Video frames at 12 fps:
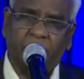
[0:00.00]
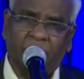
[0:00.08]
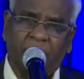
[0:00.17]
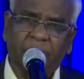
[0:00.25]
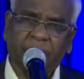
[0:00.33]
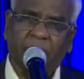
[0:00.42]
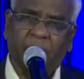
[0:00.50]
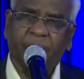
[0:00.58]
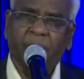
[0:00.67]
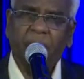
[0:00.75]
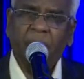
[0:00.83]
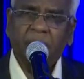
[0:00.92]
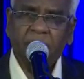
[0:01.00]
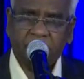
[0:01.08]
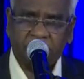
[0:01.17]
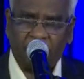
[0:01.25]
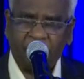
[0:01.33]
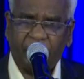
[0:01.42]
the place of
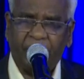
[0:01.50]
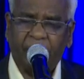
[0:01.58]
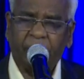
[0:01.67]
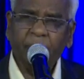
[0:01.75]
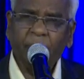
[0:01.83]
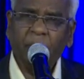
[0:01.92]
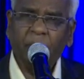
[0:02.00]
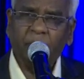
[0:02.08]
suffering,